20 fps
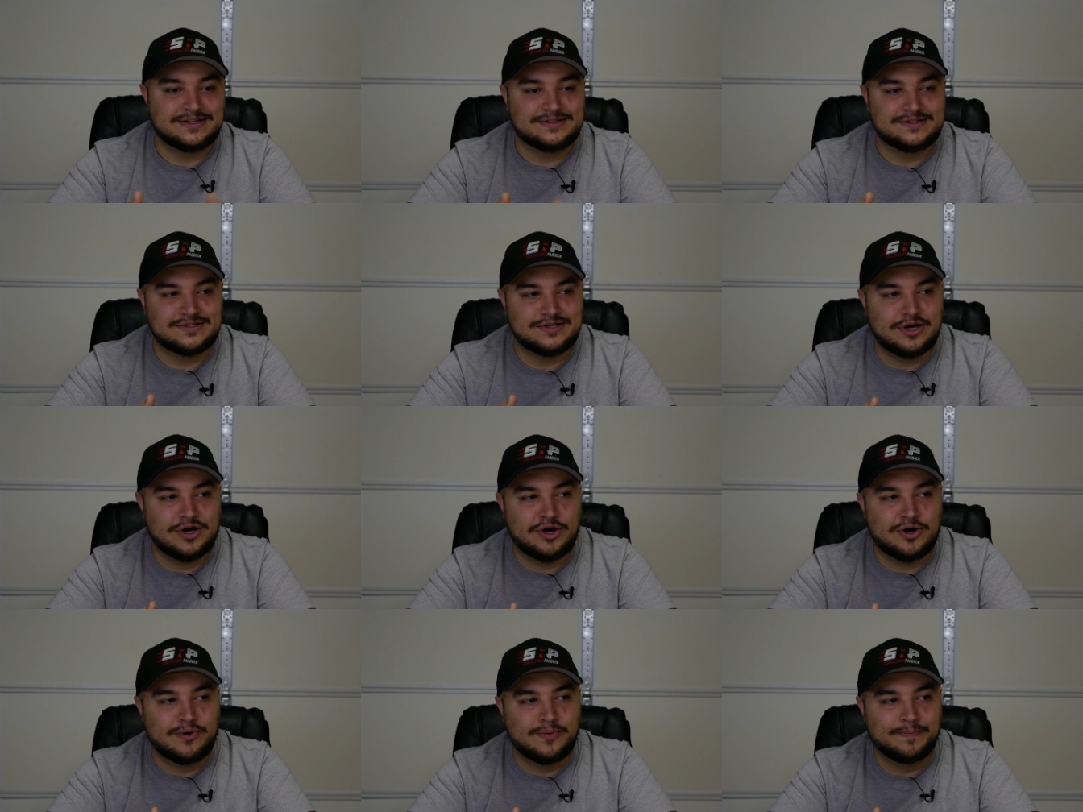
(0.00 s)

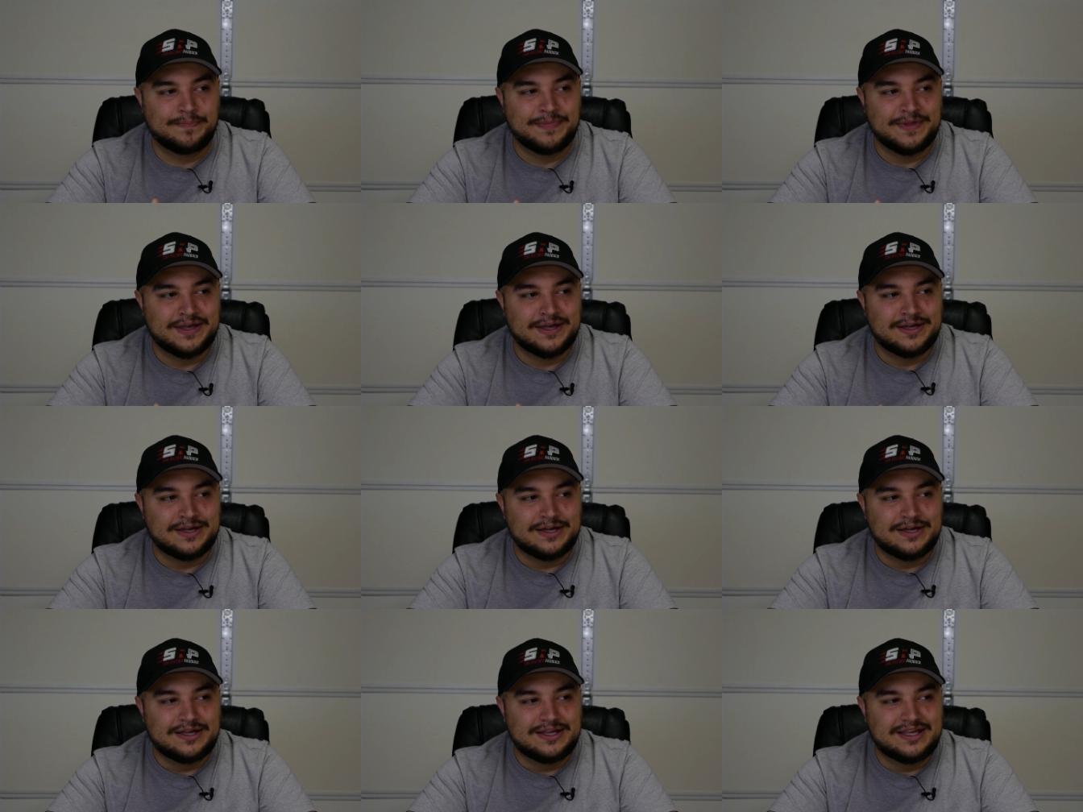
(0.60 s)
So
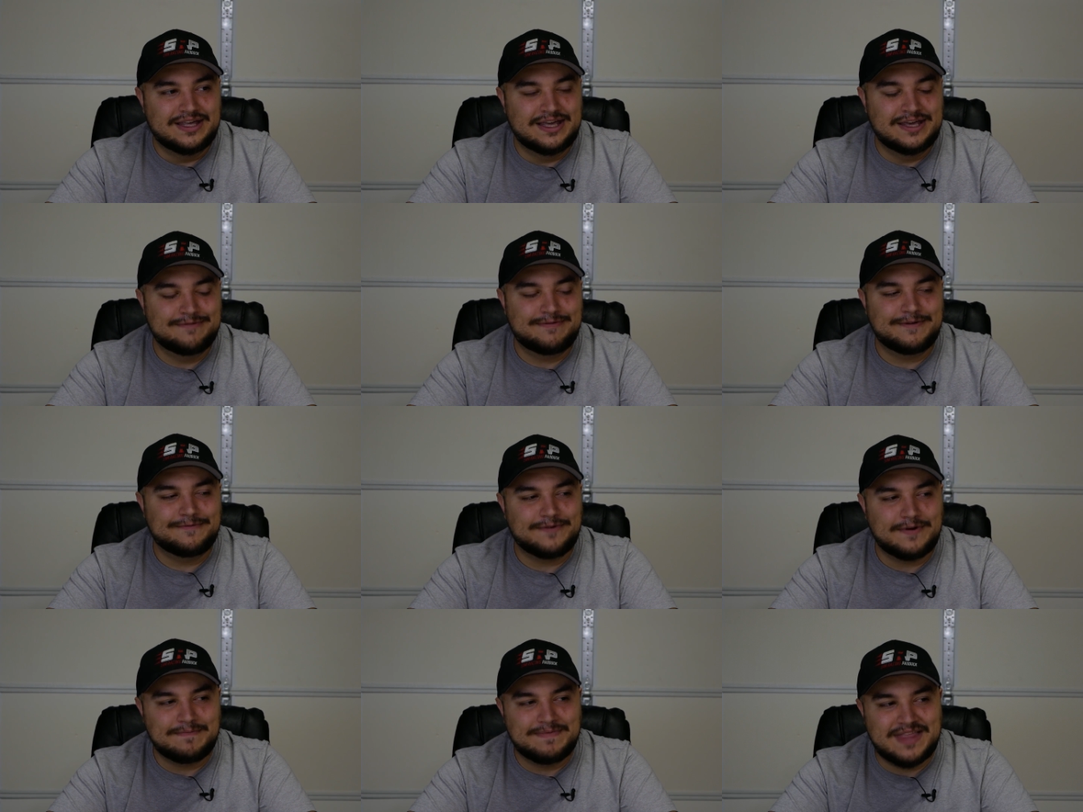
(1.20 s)
even
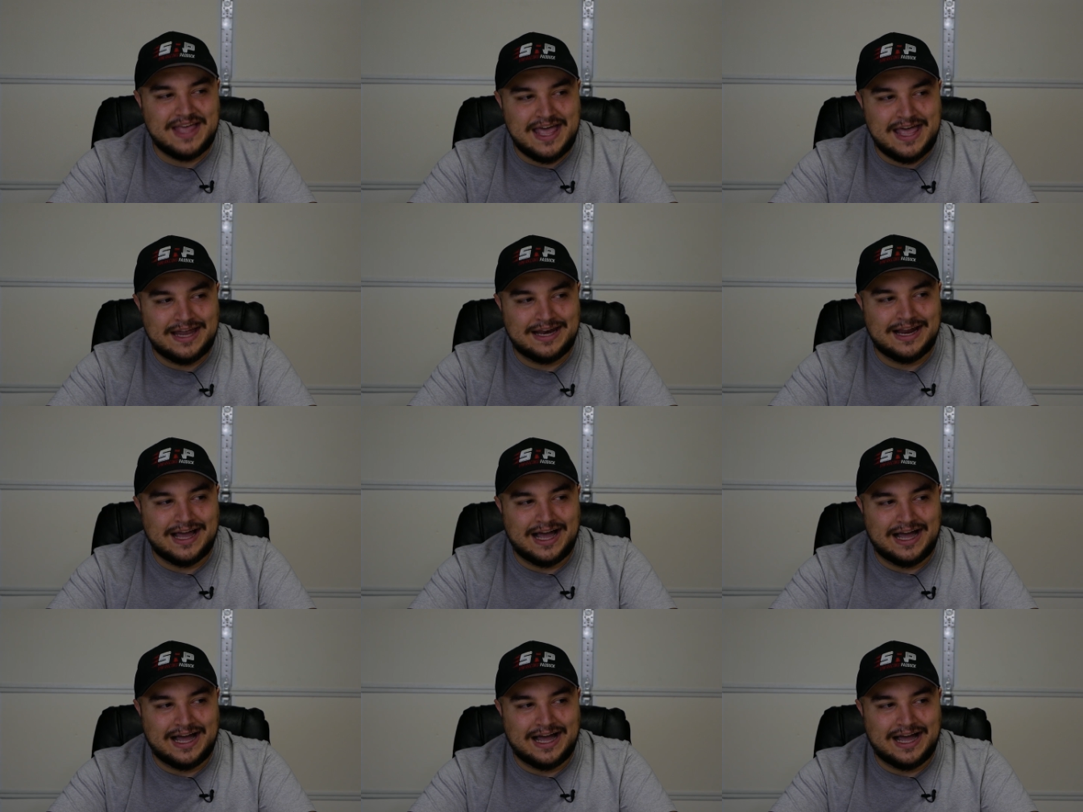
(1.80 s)
from then,